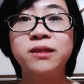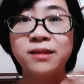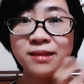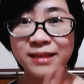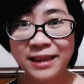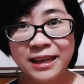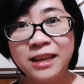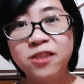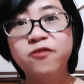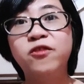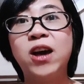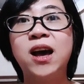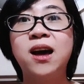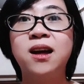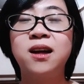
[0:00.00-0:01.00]
leave
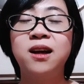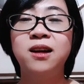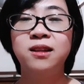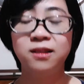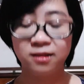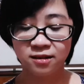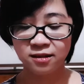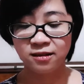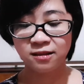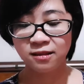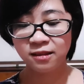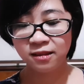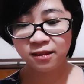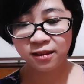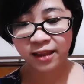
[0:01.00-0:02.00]
a
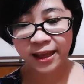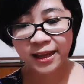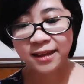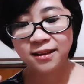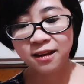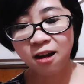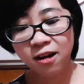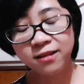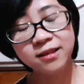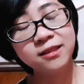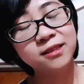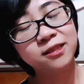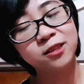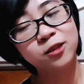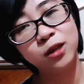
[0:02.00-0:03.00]
link on the
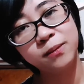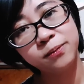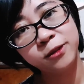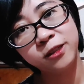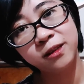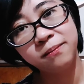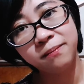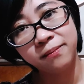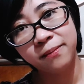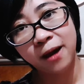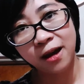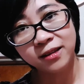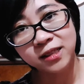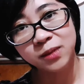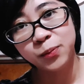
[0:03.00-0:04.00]
description
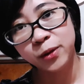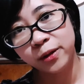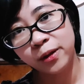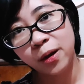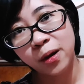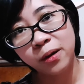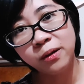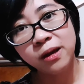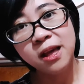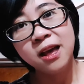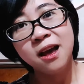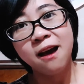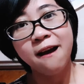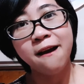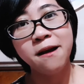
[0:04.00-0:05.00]
box below
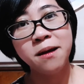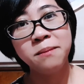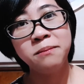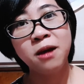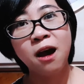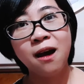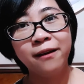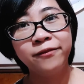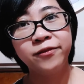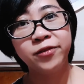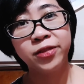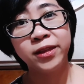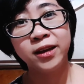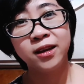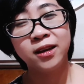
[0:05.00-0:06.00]
of
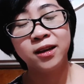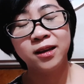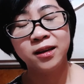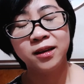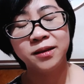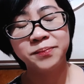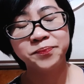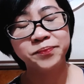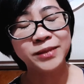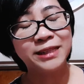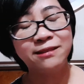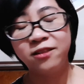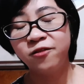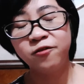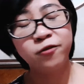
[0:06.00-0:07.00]
the
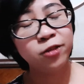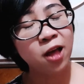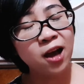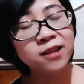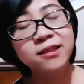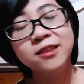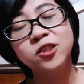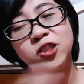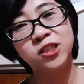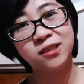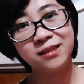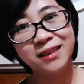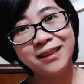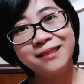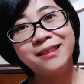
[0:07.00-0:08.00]
vlog that she
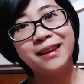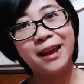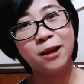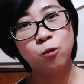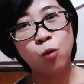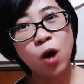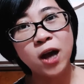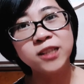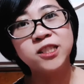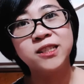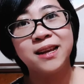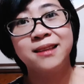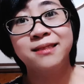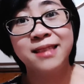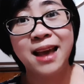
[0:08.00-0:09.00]
did that I watched
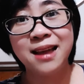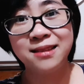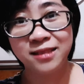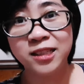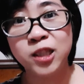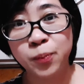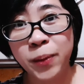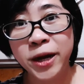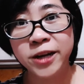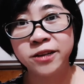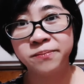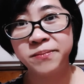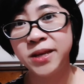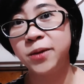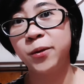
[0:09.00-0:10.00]
and that inspired
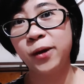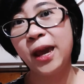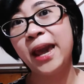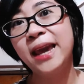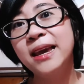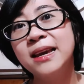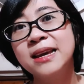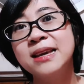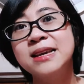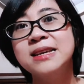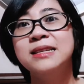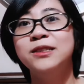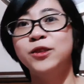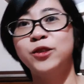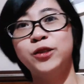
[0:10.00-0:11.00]
me, okay?
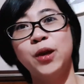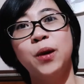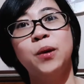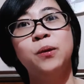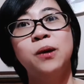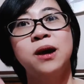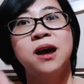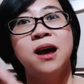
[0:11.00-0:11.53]
So